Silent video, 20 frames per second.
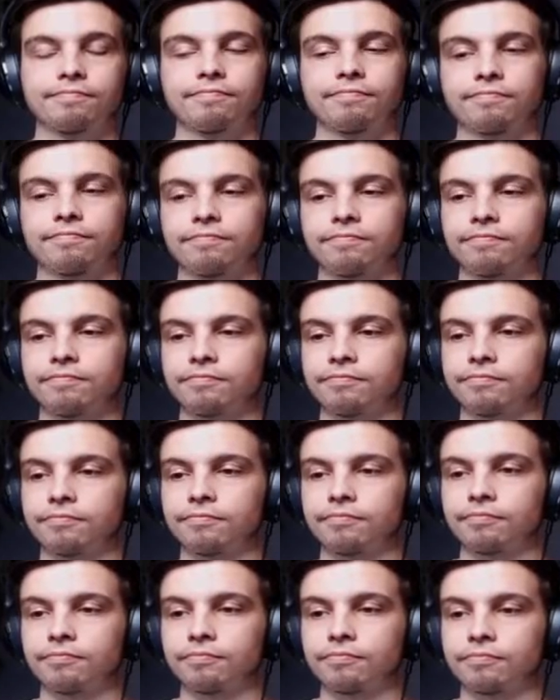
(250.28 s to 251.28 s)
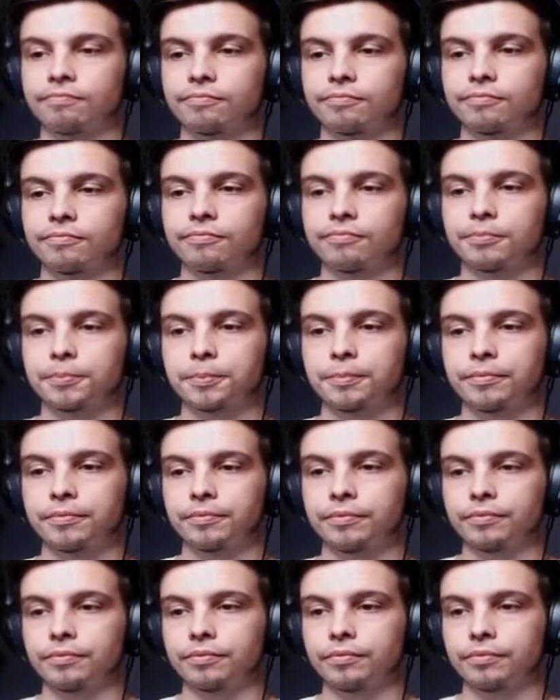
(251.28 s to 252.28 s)

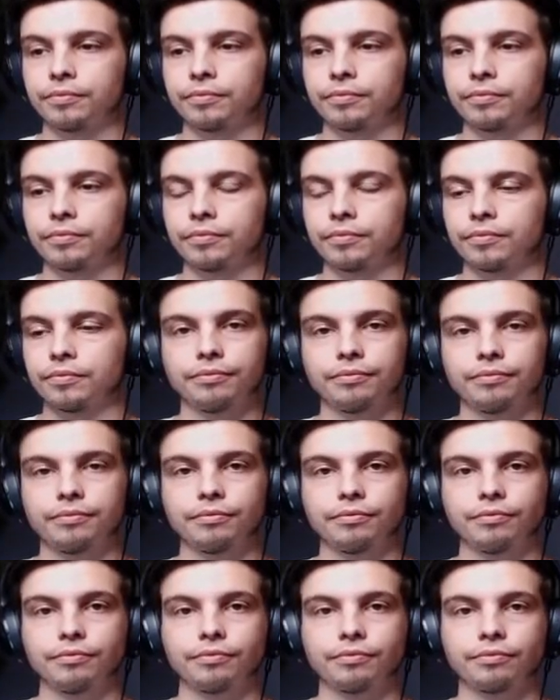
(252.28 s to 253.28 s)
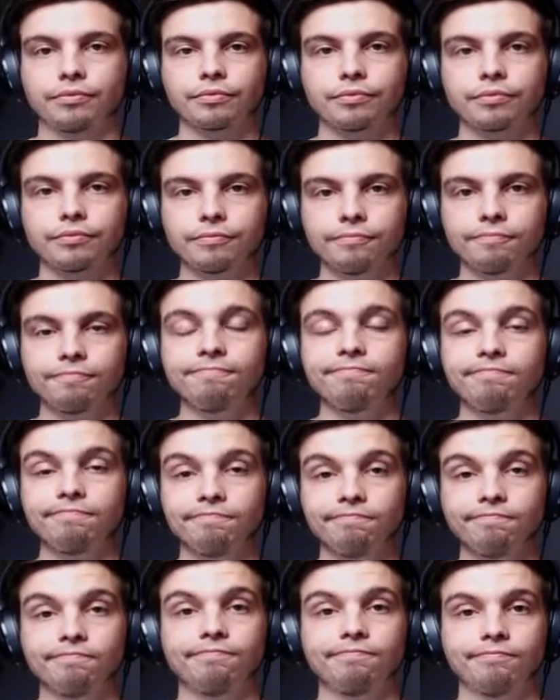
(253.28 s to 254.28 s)

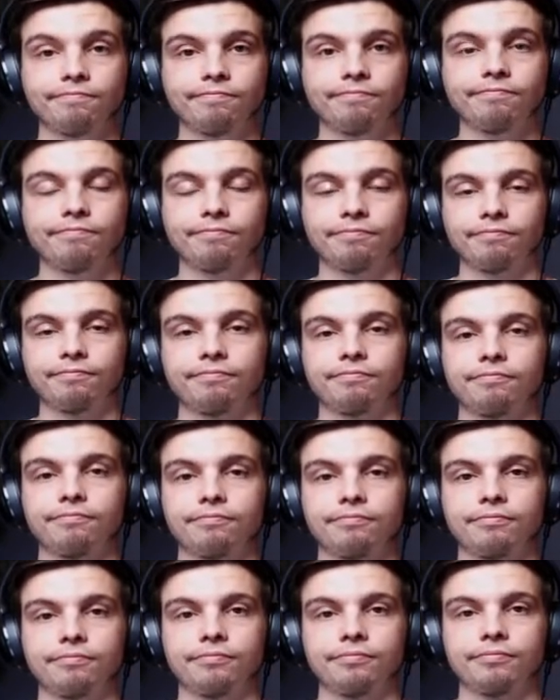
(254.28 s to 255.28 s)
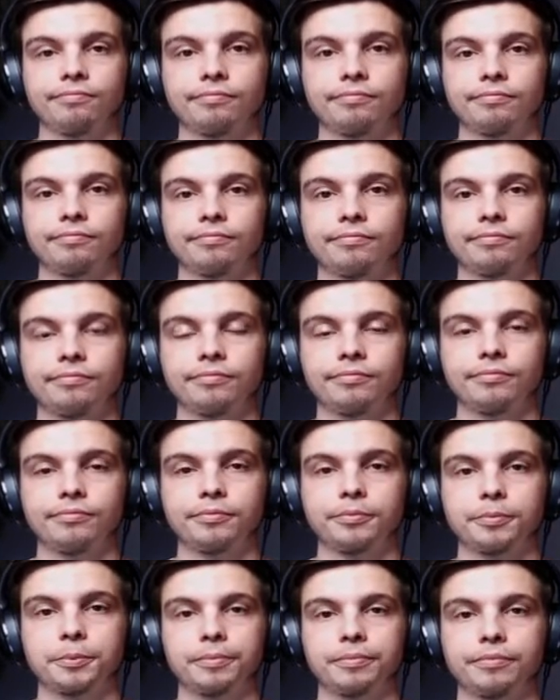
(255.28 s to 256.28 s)

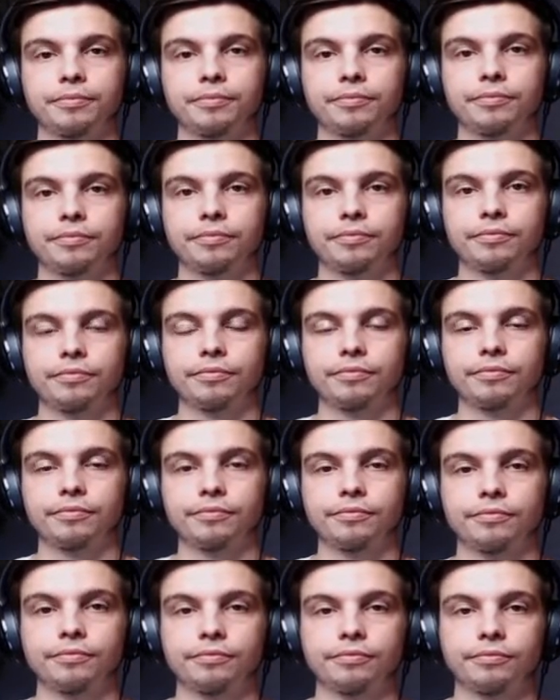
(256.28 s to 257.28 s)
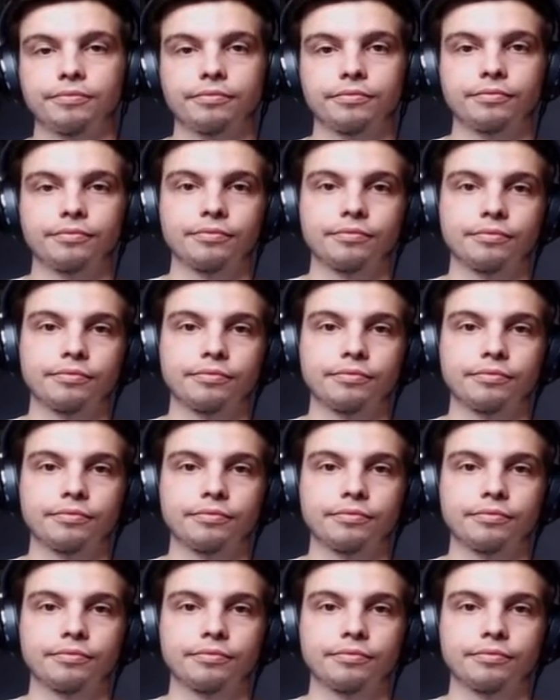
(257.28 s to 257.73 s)
This person isn't speaking.